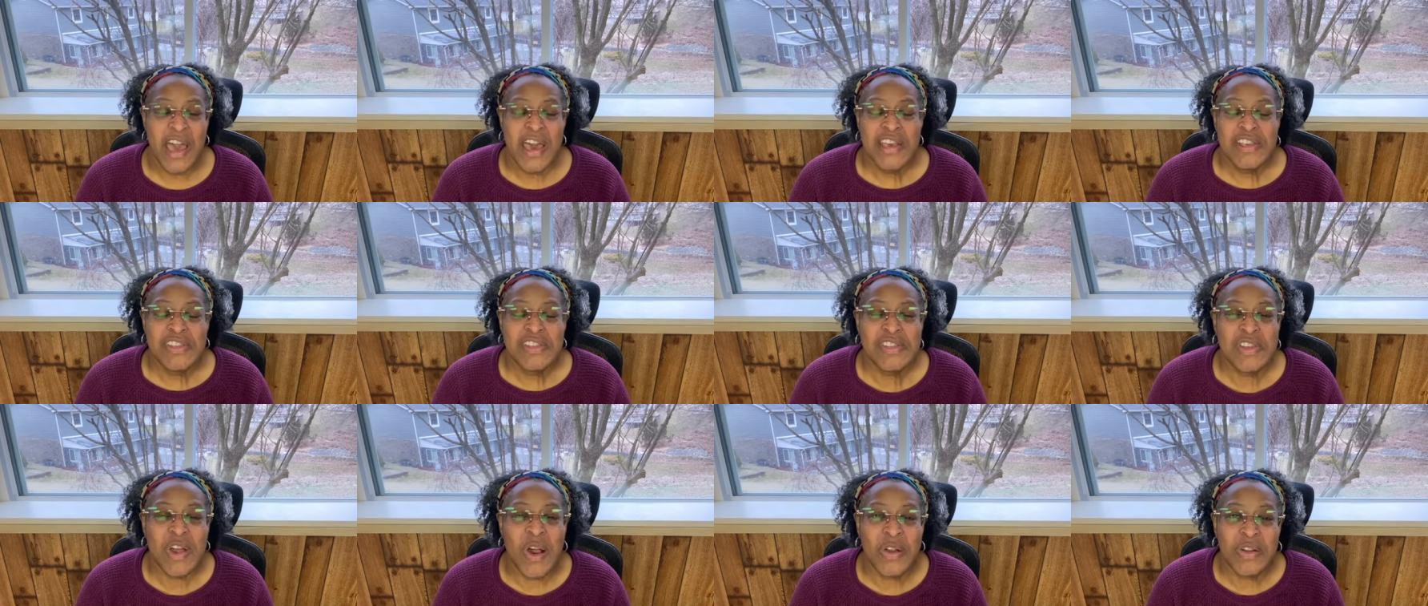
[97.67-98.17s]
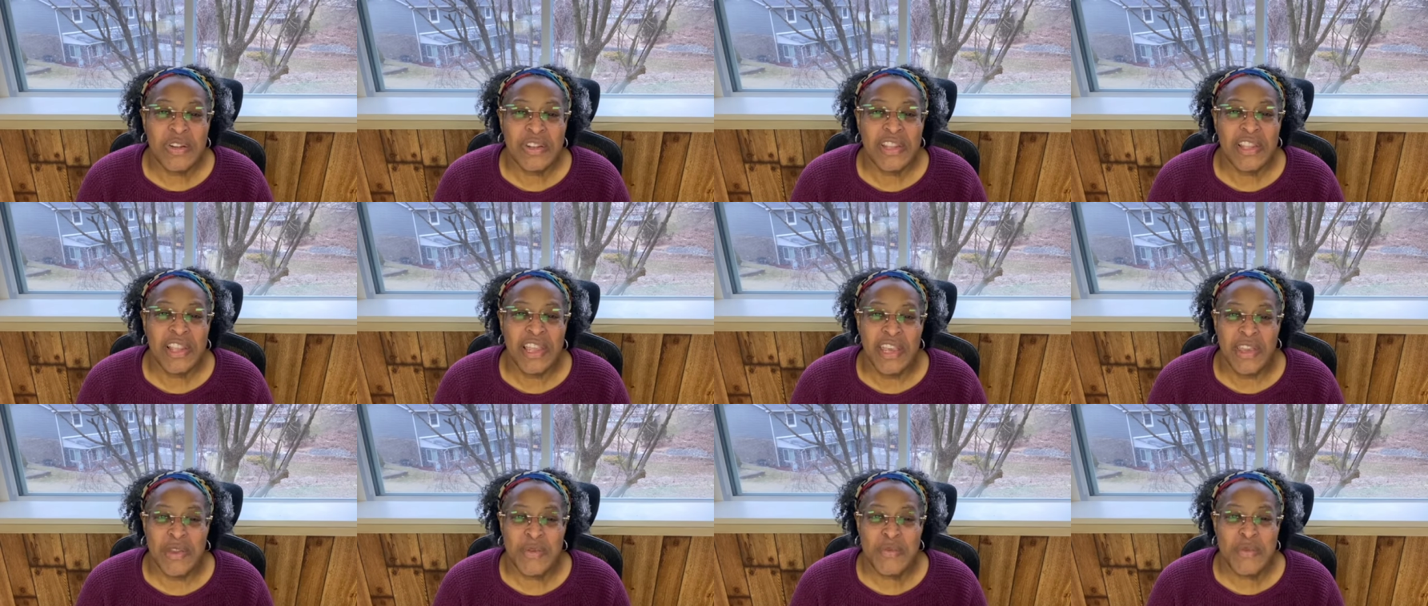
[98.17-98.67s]

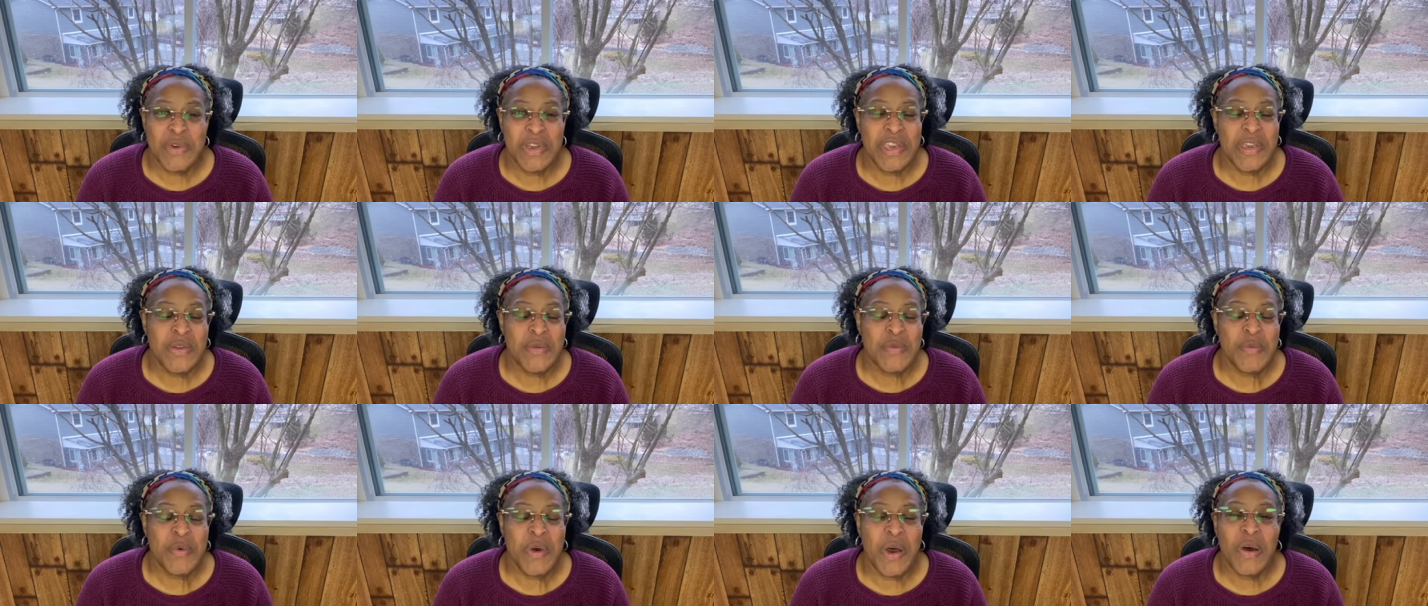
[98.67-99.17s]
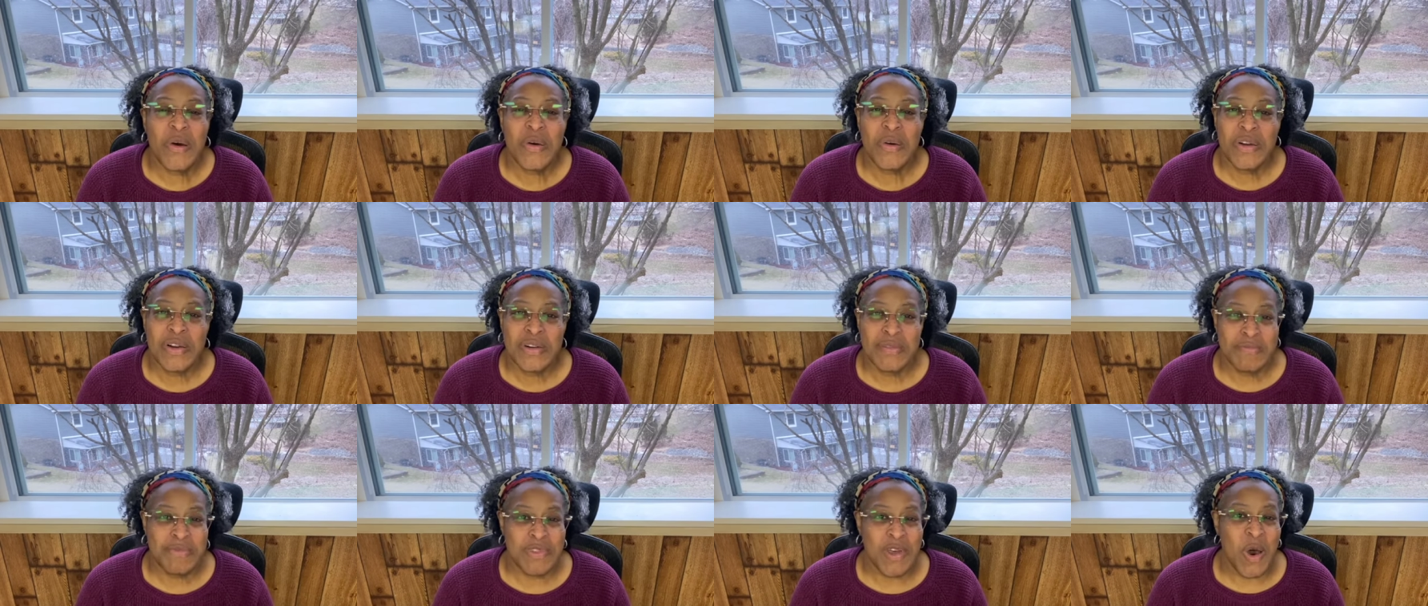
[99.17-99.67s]
Certainly, we
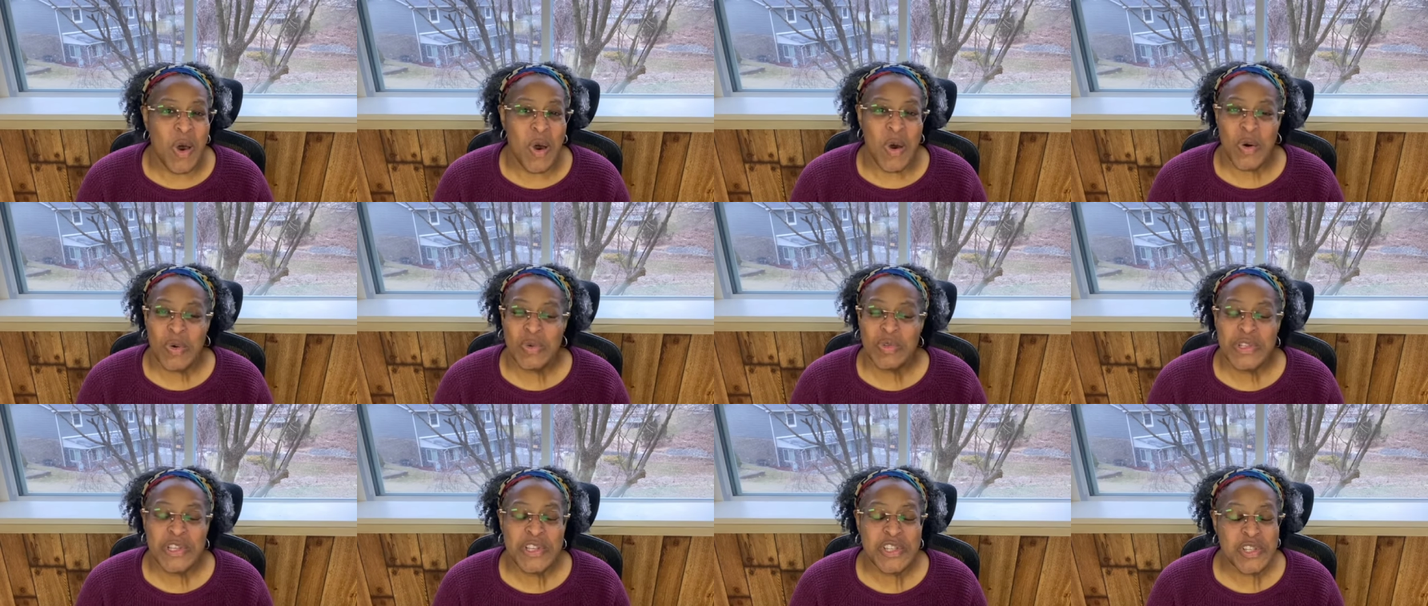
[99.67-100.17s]
welcome the Holy